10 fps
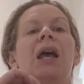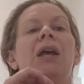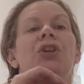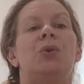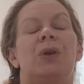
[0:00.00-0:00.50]

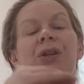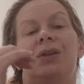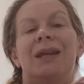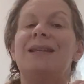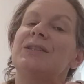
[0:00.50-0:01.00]
You
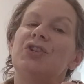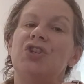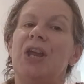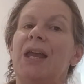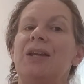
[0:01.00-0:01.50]
can
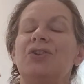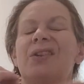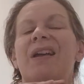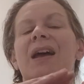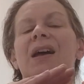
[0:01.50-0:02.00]
interchange.
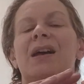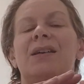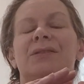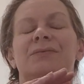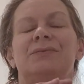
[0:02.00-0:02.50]
There are
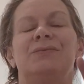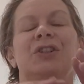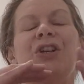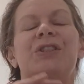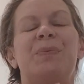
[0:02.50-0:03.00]

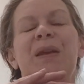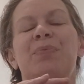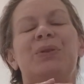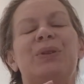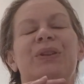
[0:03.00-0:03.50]
lots of
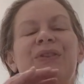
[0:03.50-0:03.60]
people